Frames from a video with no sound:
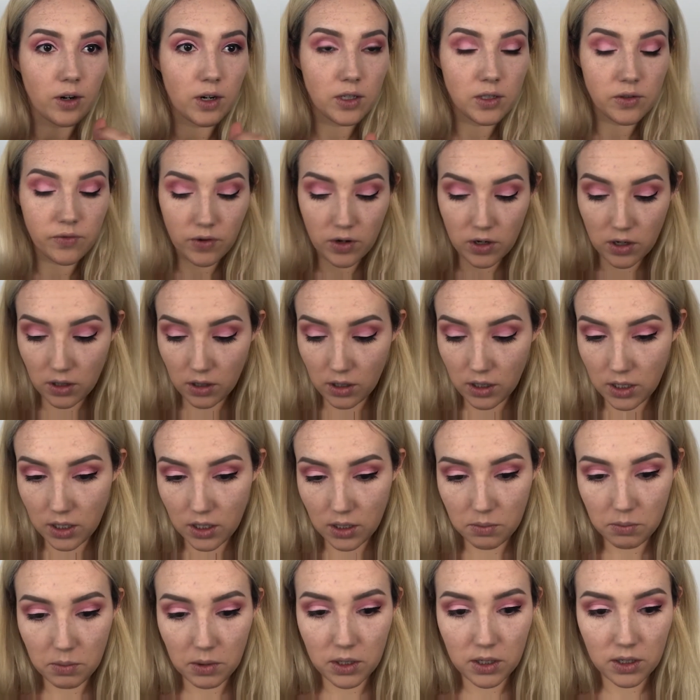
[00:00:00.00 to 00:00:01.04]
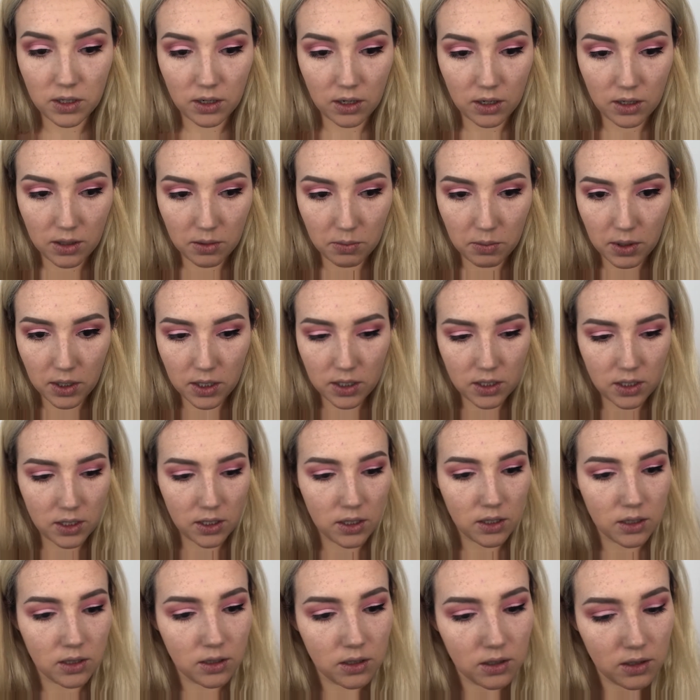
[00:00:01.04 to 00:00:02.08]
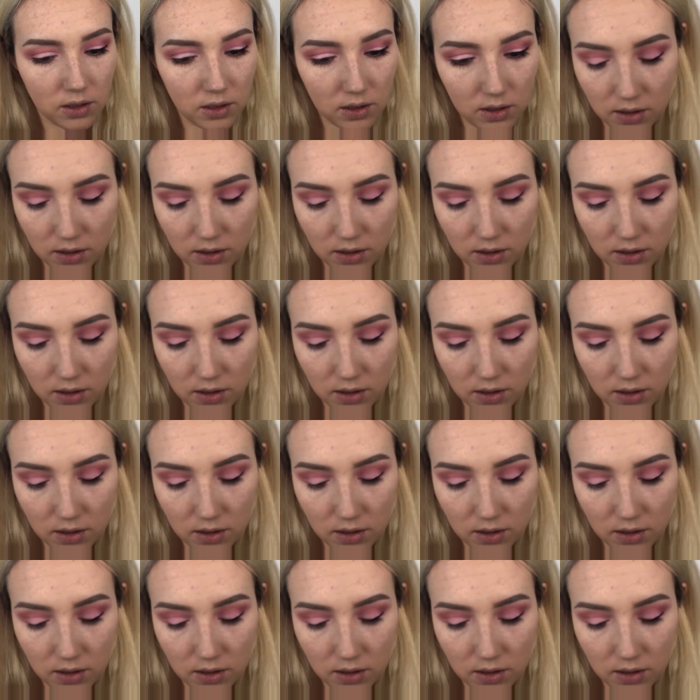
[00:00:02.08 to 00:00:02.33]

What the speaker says: Transfer it a little bit, not a big deal.